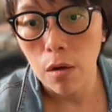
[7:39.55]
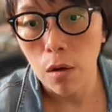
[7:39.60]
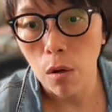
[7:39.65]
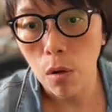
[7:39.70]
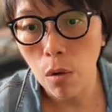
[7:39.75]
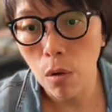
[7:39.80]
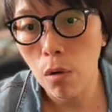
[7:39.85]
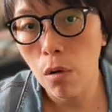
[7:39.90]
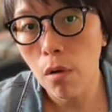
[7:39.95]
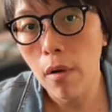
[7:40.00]

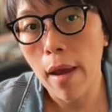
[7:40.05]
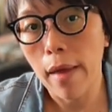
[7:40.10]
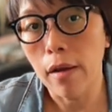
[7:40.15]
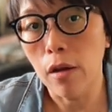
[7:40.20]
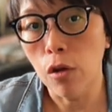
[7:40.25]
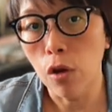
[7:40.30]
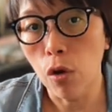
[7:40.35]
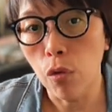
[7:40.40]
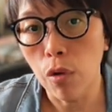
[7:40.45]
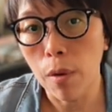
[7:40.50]
or at a
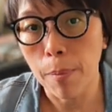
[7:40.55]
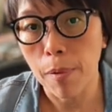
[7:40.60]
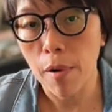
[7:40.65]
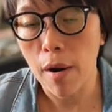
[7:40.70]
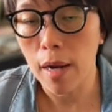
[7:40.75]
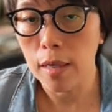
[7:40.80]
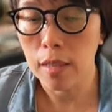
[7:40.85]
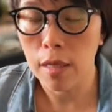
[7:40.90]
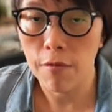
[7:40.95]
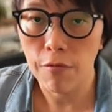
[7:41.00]
lower
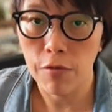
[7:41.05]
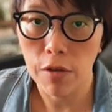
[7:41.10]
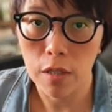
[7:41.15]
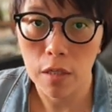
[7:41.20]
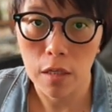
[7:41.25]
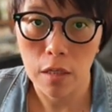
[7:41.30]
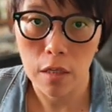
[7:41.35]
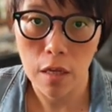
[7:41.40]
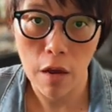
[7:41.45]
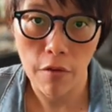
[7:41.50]
price than
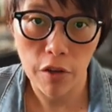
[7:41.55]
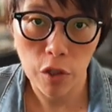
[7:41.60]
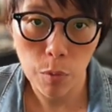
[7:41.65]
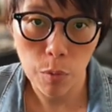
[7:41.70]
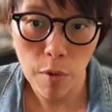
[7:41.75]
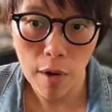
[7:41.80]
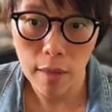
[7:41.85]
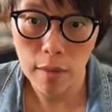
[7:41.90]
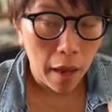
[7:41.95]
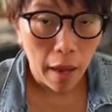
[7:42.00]
versus the average
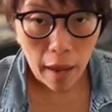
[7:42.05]
price.